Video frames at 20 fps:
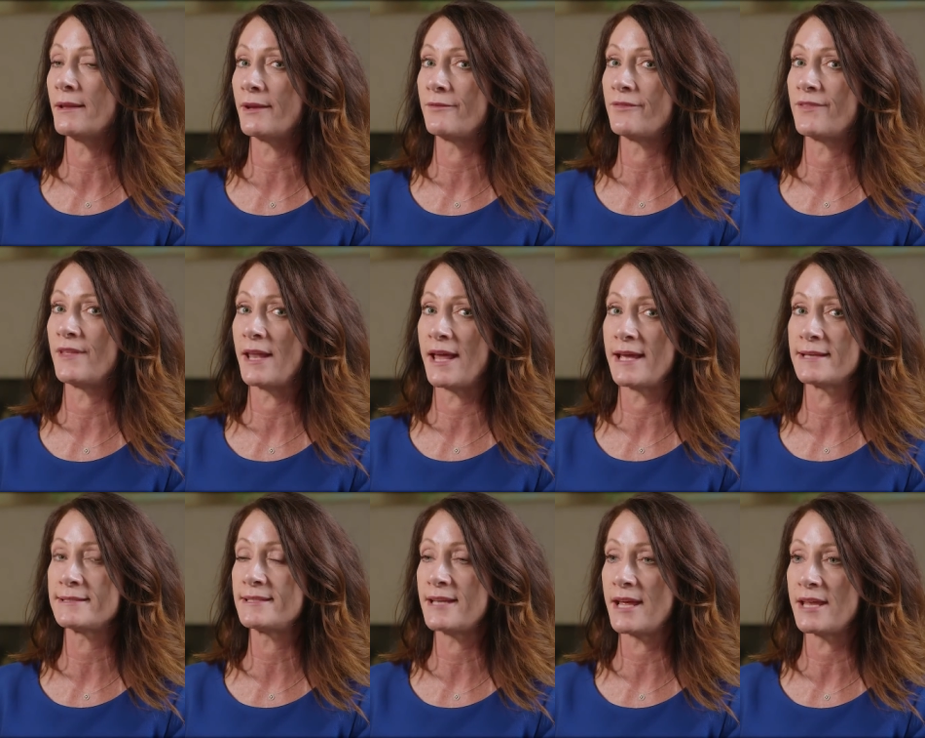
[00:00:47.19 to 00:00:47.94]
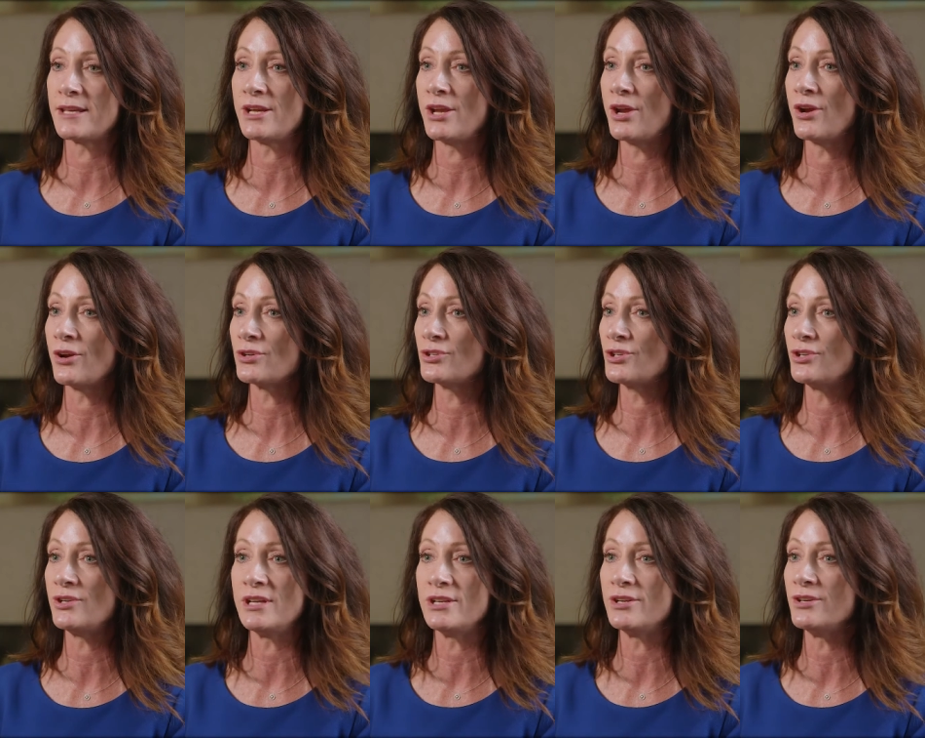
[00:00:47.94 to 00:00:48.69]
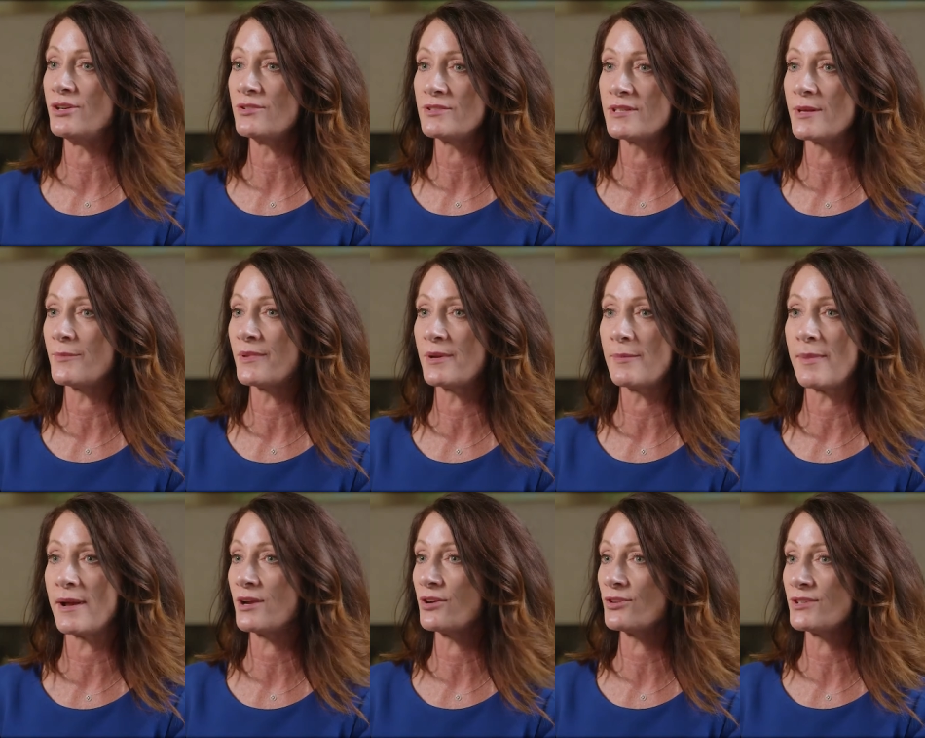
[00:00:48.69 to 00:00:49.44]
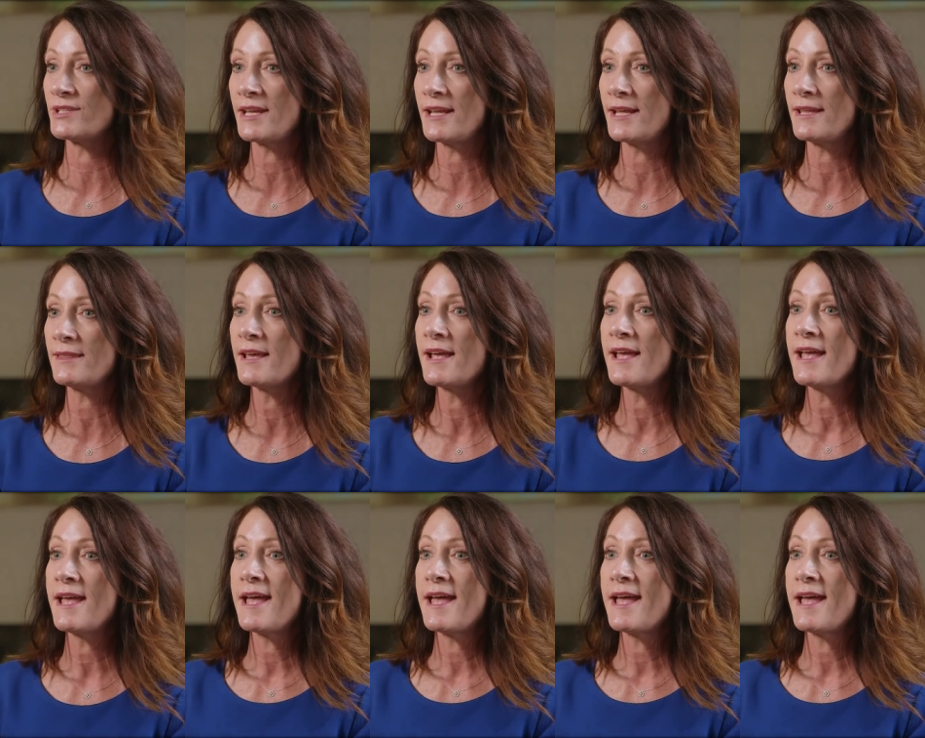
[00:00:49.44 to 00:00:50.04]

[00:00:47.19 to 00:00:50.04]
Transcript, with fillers: like for the last 10 years, you need to do something about your teeth.